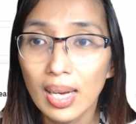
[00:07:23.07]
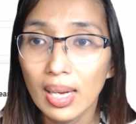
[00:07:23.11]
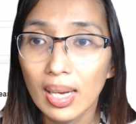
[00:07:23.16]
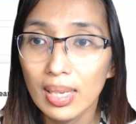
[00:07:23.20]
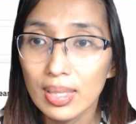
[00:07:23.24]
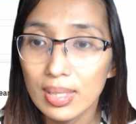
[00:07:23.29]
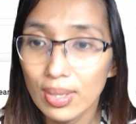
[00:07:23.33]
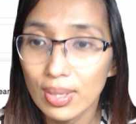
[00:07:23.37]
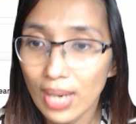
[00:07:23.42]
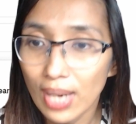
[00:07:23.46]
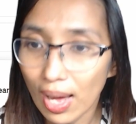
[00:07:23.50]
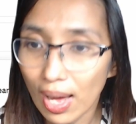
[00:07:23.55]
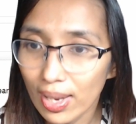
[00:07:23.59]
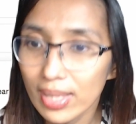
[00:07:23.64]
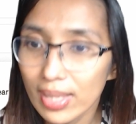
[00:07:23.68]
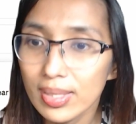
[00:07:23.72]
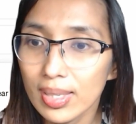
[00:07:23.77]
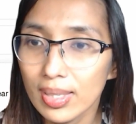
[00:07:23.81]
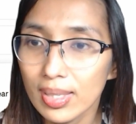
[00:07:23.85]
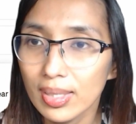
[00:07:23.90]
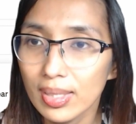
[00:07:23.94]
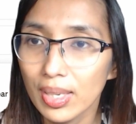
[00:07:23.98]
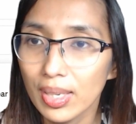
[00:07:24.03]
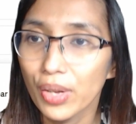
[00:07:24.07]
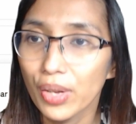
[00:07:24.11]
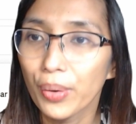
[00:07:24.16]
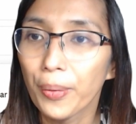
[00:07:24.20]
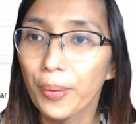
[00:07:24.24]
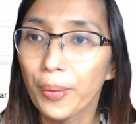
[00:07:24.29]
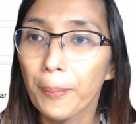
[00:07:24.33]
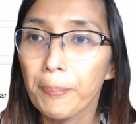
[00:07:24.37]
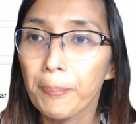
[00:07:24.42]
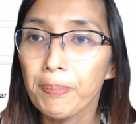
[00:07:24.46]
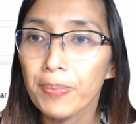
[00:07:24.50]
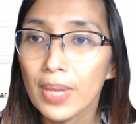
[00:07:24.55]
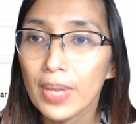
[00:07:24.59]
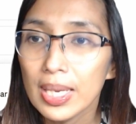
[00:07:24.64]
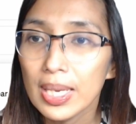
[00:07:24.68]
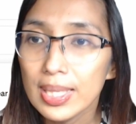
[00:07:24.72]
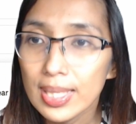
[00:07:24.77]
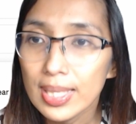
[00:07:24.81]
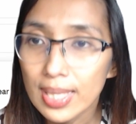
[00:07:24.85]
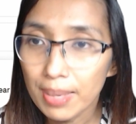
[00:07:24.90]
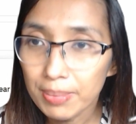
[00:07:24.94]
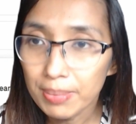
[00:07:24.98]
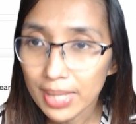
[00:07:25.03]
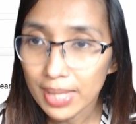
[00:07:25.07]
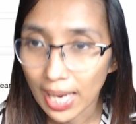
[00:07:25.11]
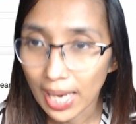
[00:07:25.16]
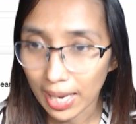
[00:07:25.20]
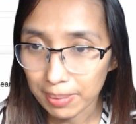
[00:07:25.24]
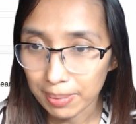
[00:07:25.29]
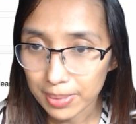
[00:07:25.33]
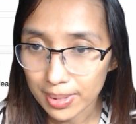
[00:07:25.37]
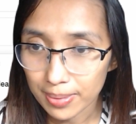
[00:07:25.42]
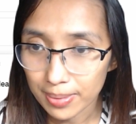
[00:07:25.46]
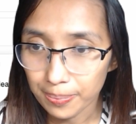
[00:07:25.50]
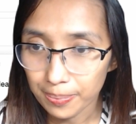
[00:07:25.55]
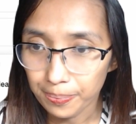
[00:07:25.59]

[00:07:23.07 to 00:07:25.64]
So now let's continue. Sometimes